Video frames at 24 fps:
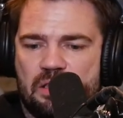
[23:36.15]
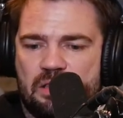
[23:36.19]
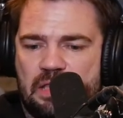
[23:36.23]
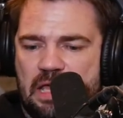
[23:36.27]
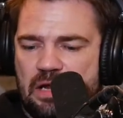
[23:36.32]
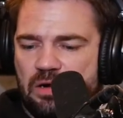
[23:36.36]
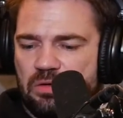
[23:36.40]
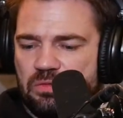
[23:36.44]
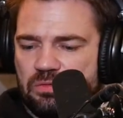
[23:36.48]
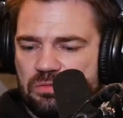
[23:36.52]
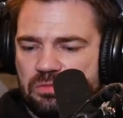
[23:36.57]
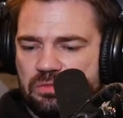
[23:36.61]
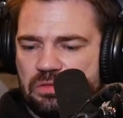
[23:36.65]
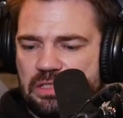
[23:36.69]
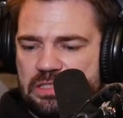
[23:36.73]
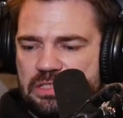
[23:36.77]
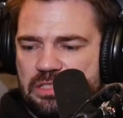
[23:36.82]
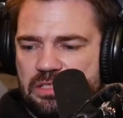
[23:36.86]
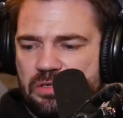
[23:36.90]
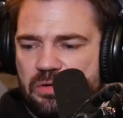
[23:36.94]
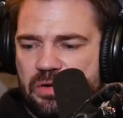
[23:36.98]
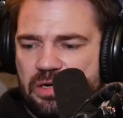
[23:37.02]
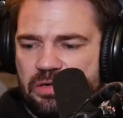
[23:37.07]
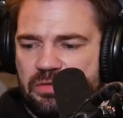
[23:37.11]
they don't
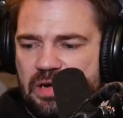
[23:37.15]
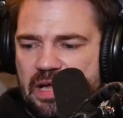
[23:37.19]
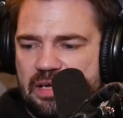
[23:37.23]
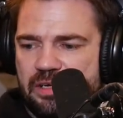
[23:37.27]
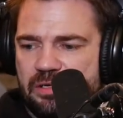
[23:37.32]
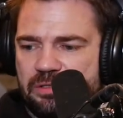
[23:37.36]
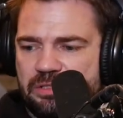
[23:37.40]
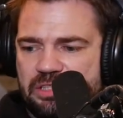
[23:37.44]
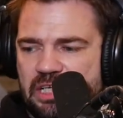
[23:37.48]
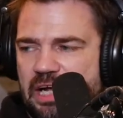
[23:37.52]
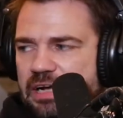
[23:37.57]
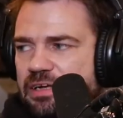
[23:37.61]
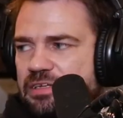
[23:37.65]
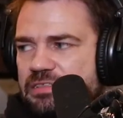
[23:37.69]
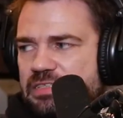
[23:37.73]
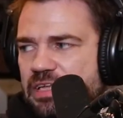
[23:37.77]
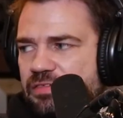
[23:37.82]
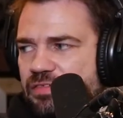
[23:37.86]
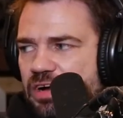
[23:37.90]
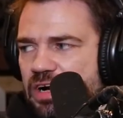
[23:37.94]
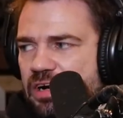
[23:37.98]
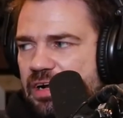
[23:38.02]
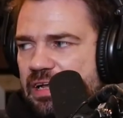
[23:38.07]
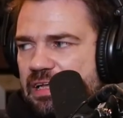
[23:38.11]
listen to our radio check because
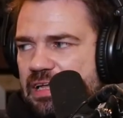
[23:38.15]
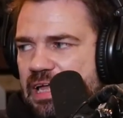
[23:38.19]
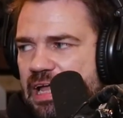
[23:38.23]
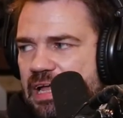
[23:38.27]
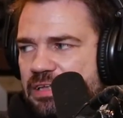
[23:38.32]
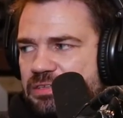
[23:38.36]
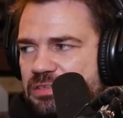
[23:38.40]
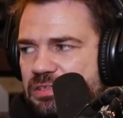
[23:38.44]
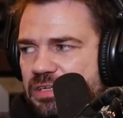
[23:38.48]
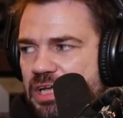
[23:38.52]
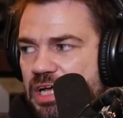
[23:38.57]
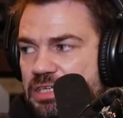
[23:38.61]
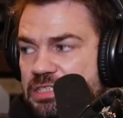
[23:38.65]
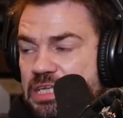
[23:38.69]
they've already canceled us.